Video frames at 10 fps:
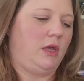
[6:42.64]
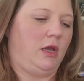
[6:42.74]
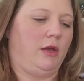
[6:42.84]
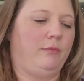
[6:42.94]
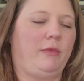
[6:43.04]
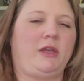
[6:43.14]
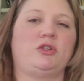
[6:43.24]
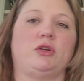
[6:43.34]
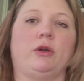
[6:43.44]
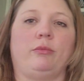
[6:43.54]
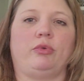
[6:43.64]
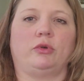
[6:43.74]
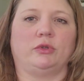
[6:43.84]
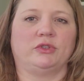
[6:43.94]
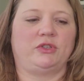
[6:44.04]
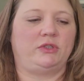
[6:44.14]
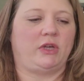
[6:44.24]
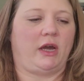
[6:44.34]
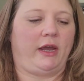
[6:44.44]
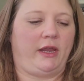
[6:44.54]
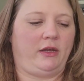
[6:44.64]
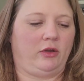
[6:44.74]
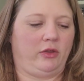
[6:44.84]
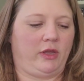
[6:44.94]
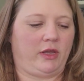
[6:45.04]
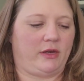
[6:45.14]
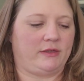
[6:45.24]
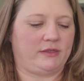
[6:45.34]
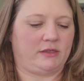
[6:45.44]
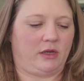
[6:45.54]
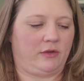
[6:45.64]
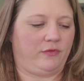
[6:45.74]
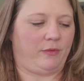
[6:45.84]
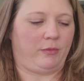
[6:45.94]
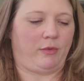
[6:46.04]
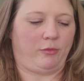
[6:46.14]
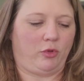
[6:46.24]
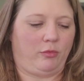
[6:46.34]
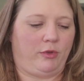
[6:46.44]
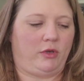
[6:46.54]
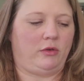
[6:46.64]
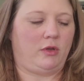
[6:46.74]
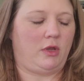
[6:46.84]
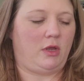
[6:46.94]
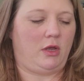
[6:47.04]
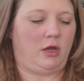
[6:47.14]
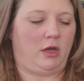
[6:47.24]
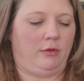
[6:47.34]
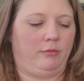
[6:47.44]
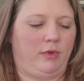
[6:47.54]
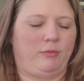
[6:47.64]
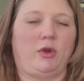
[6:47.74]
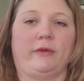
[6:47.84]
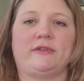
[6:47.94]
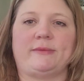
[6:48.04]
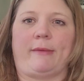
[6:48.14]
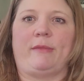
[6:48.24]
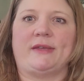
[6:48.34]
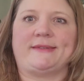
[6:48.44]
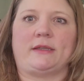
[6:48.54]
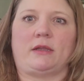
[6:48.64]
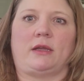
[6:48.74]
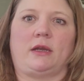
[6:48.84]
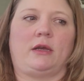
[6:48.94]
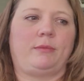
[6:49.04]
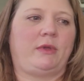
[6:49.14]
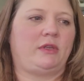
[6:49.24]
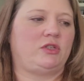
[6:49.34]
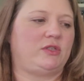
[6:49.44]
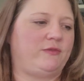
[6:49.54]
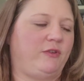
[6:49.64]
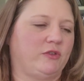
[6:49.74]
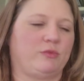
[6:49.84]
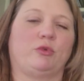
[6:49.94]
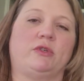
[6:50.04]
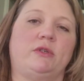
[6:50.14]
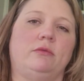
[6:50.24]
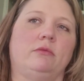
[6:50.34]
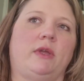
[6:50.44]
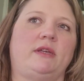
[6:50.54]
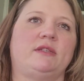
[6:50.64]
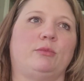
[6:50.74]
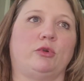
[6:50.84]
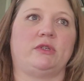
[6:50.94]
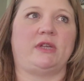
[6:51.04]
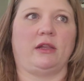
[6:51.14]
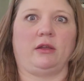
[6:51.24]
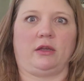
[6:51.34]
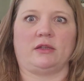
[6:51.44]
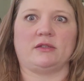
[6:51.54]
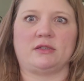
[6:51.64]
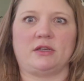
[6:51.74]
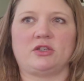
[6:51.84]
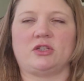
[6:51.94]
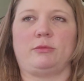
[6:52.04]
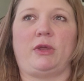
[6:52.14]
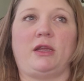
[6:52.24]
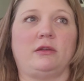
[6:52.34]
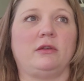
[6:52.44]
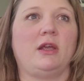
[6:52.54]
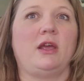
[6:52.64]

making sure I don't pull too tight and all that kind of stuff. I'm a little bit, I'm nervous about messing that up. It just feels more like it's a more delicate stitch to me, and